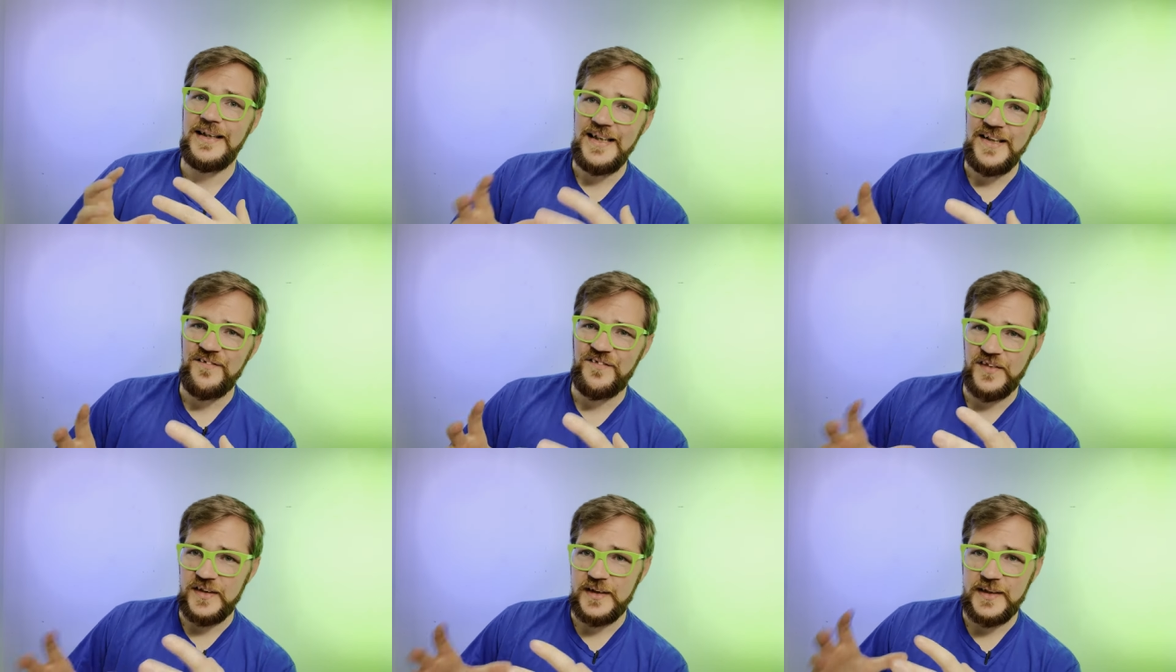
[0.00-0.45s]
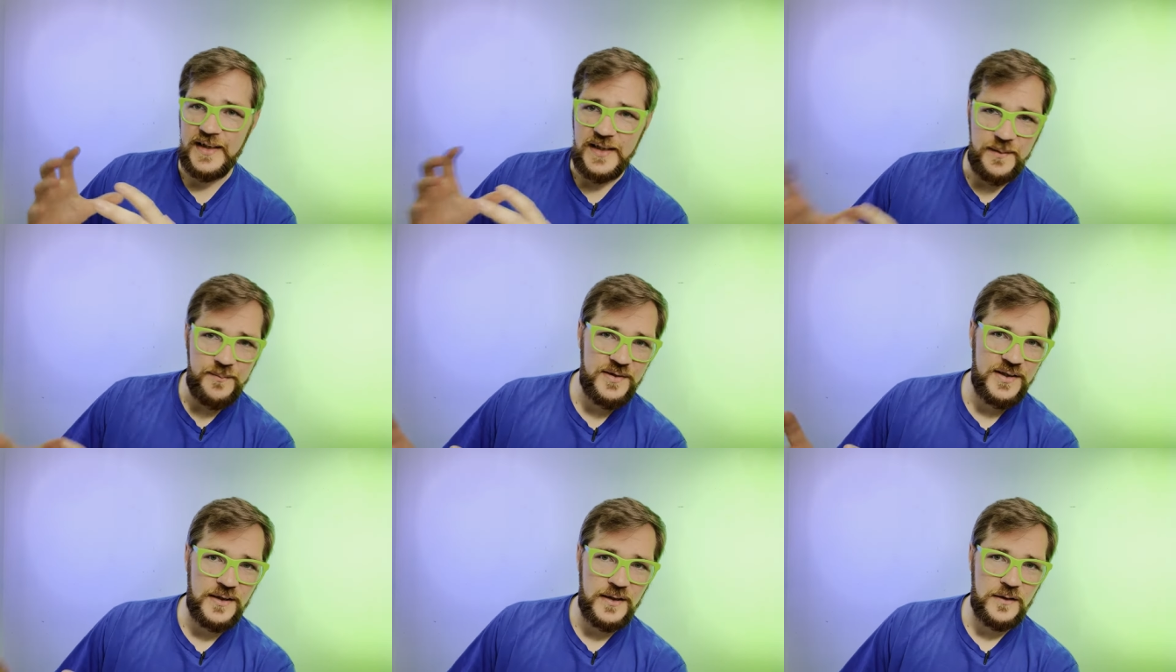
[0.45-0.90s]
If it
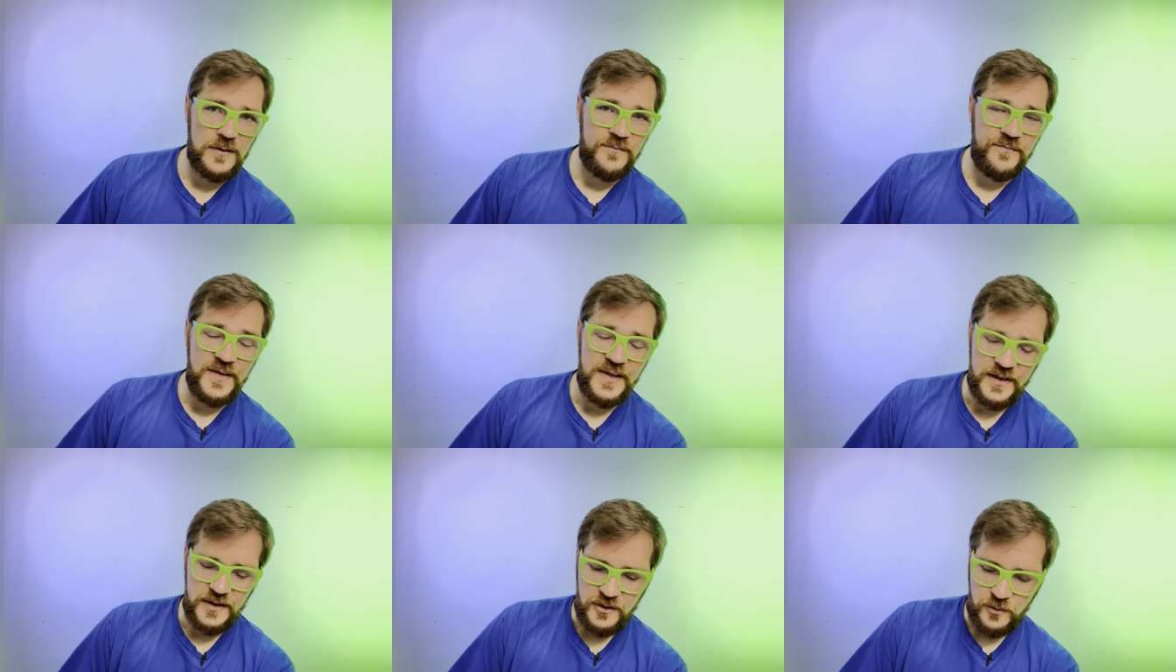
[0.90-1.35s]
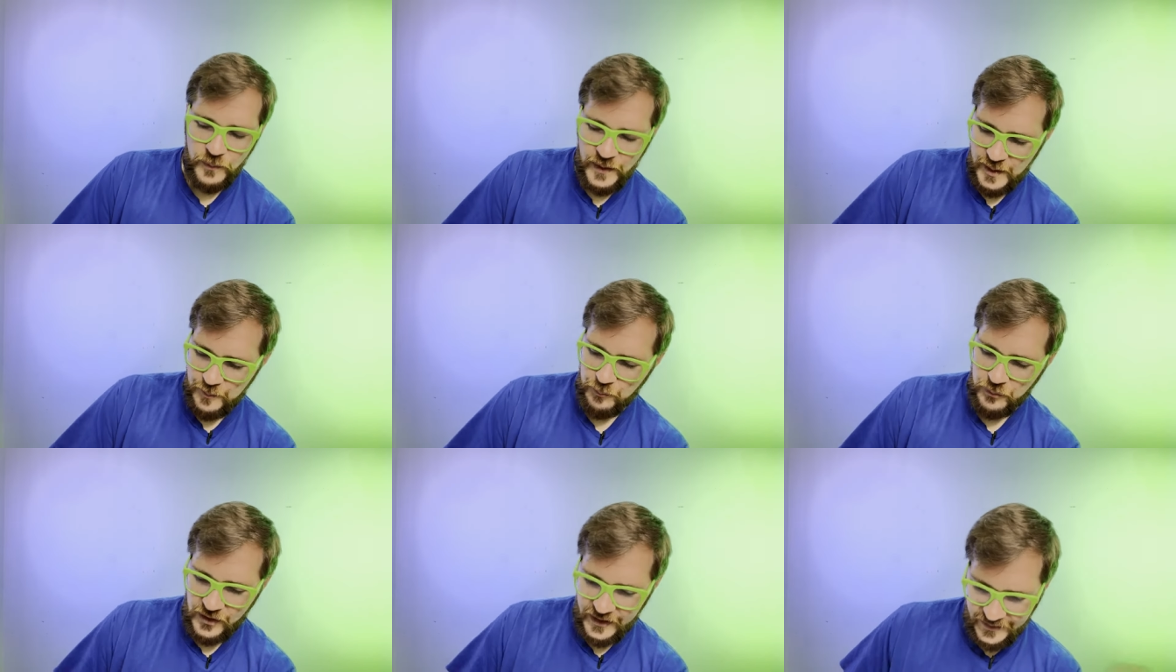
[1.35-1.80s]
deems another video, we
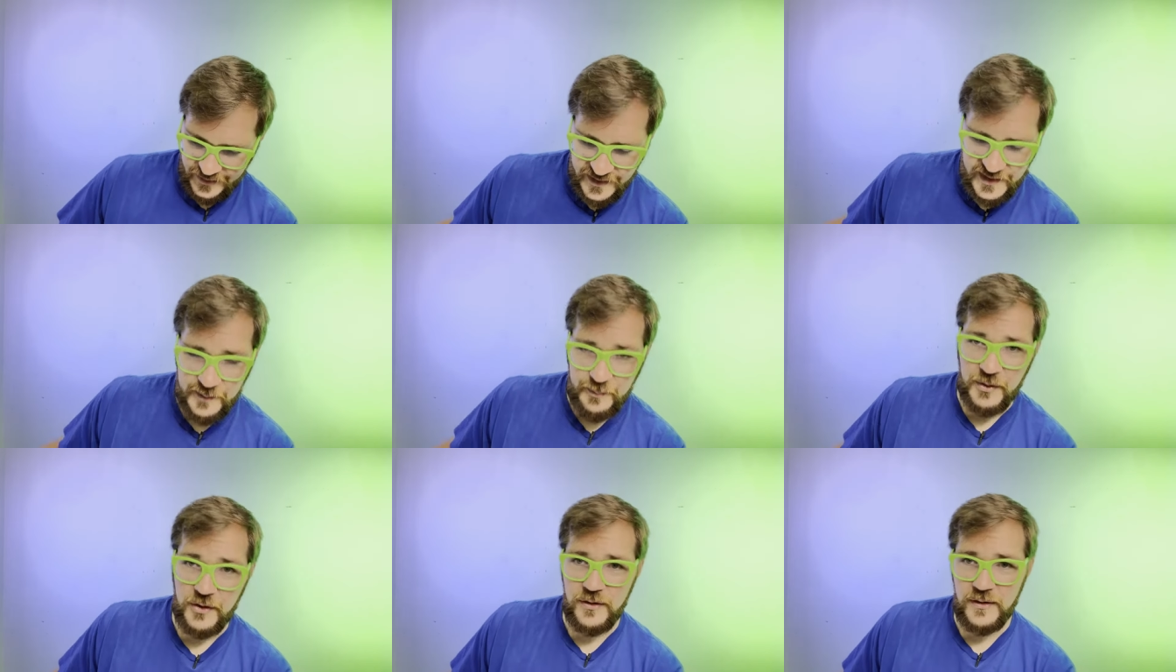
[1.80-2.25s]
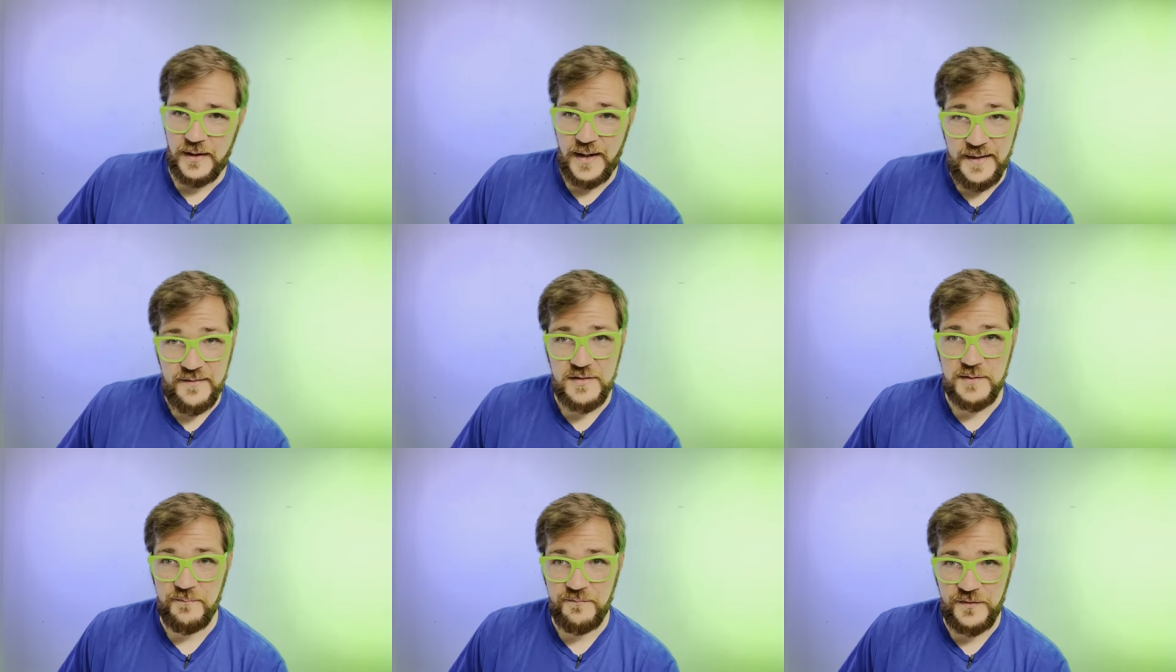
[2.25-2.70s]
can break this apart and
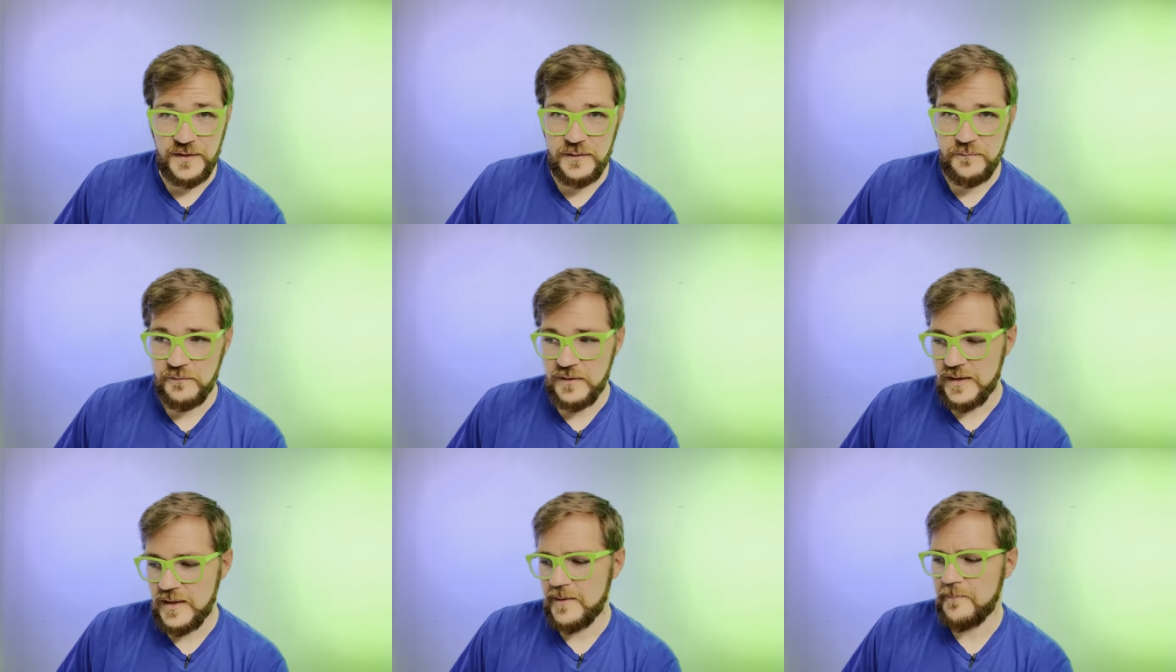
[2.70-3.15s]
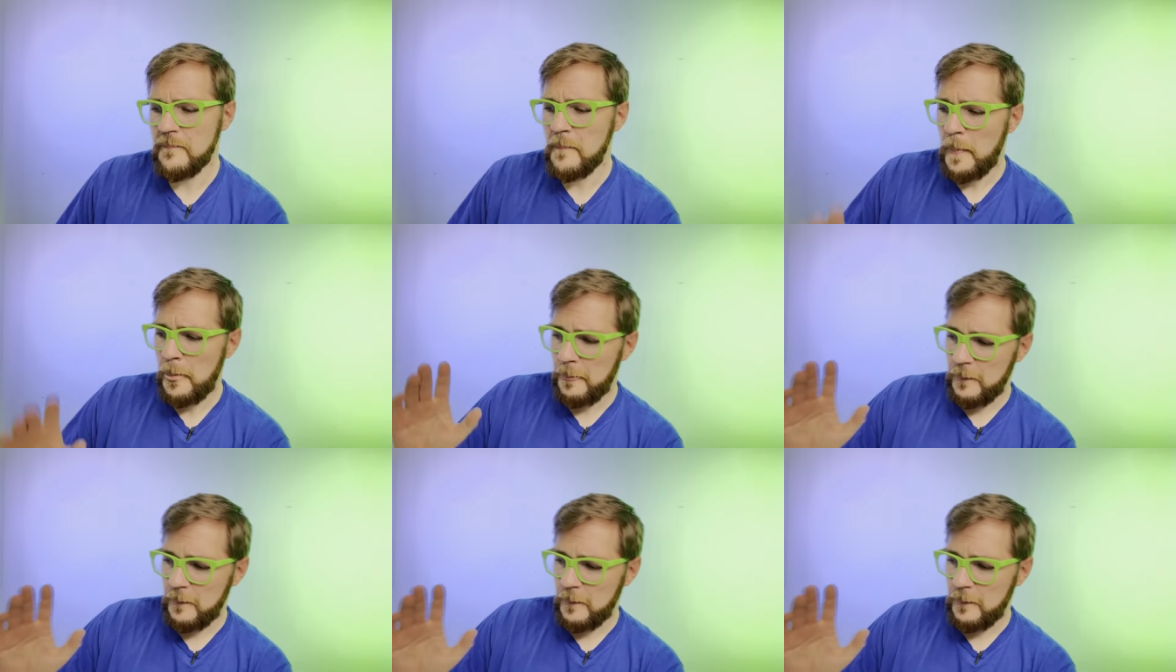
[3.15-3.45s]
have some fun with it.